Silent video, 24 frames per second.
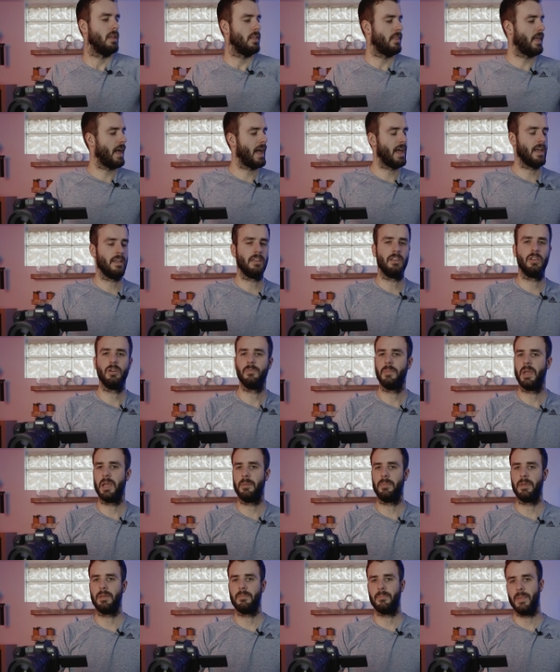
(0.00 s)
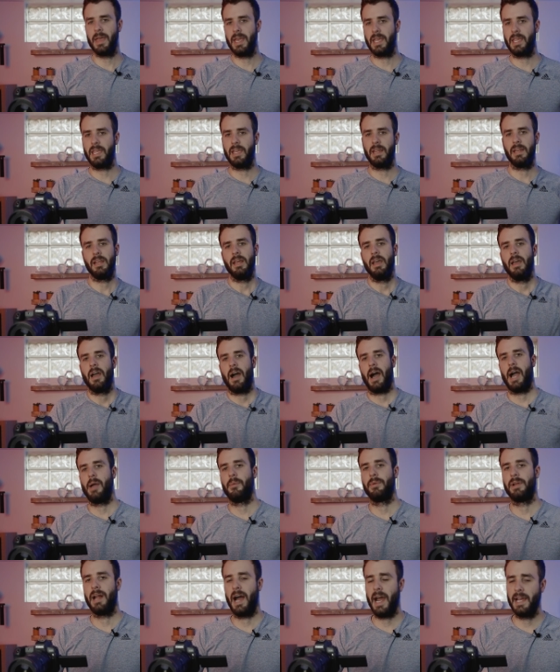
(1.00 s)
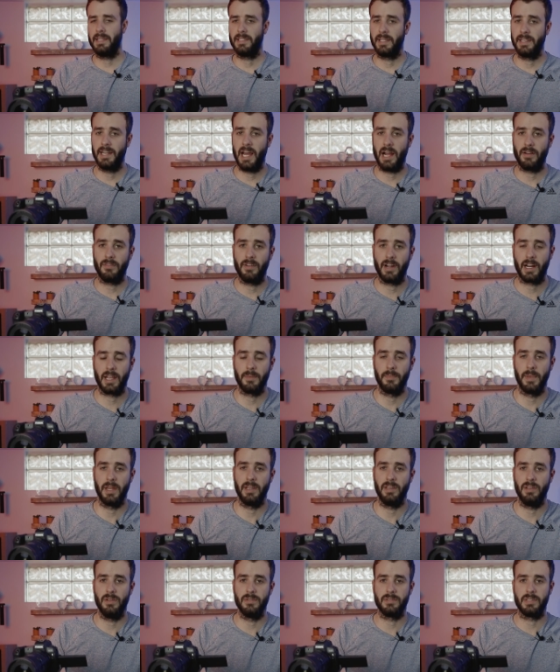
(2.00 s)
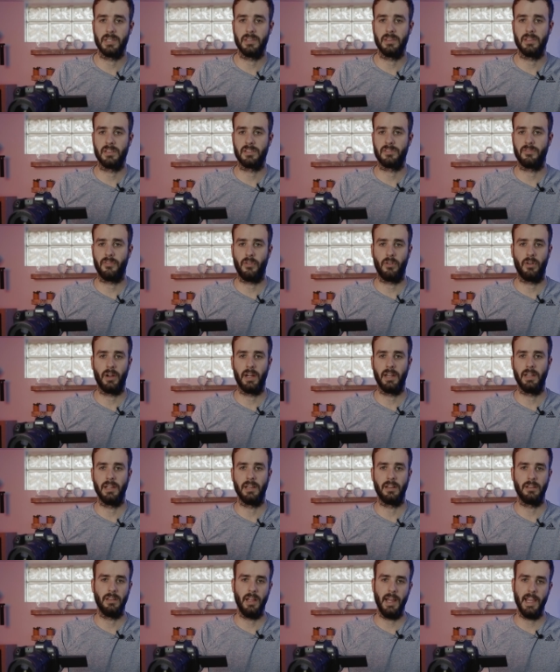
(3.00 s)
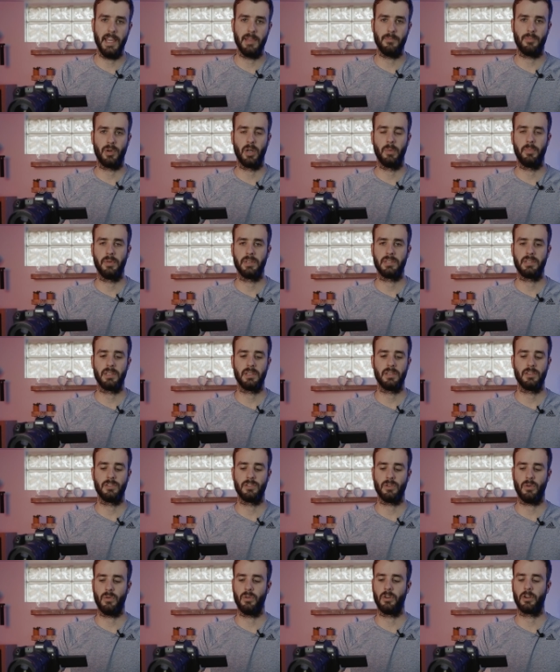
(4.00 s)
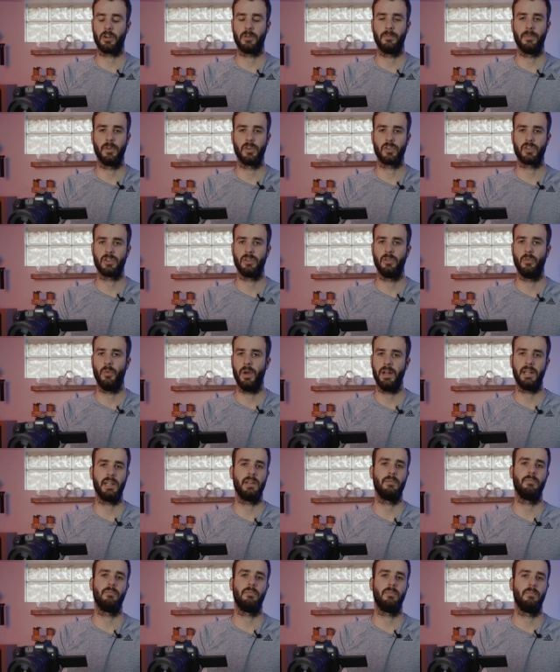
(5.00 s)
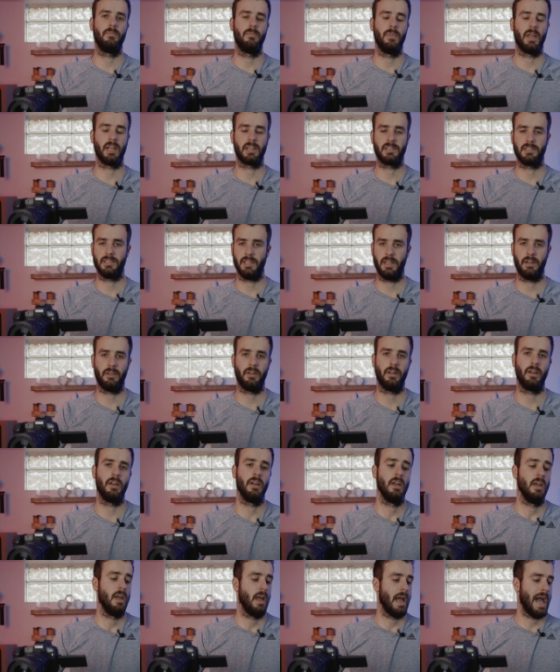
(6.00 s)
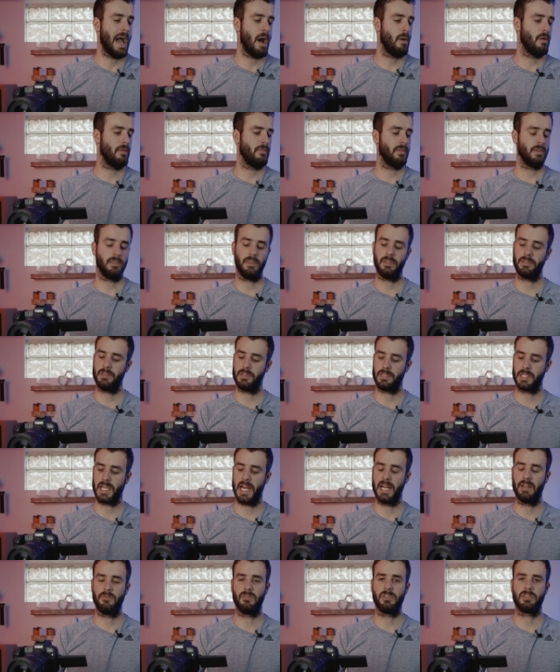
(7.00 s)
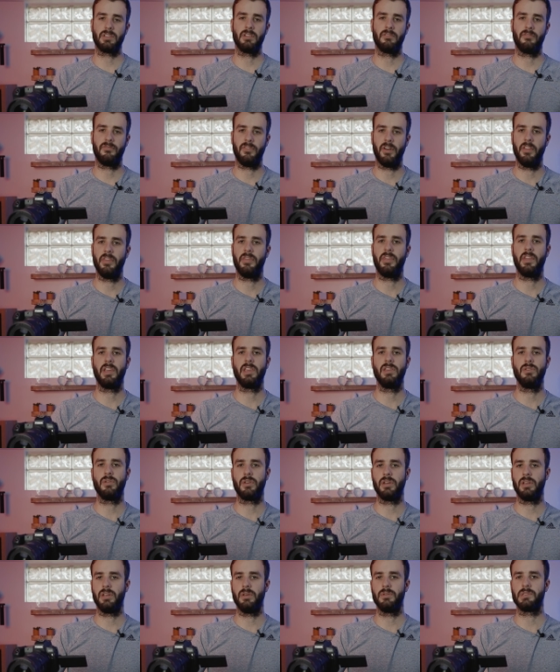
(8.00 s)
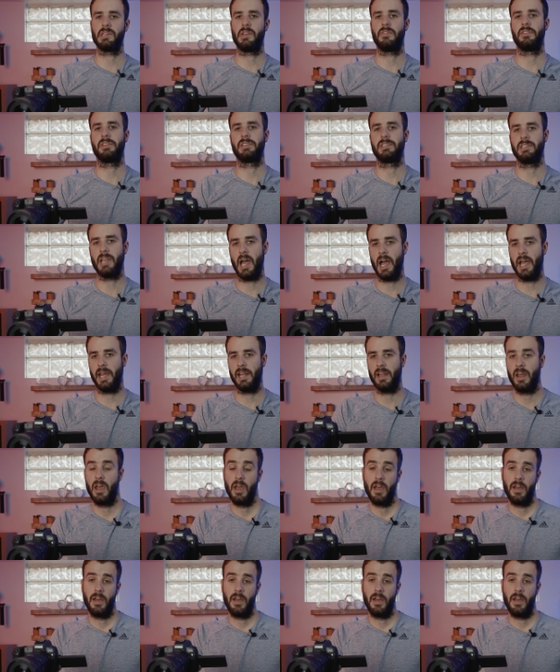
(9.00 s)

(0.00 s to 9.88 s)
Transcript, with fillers: that you may be making. I would highly not recommend using this for any client purposes or commercial wedding, etc. However, this is kind of just a fun thing you could use on the side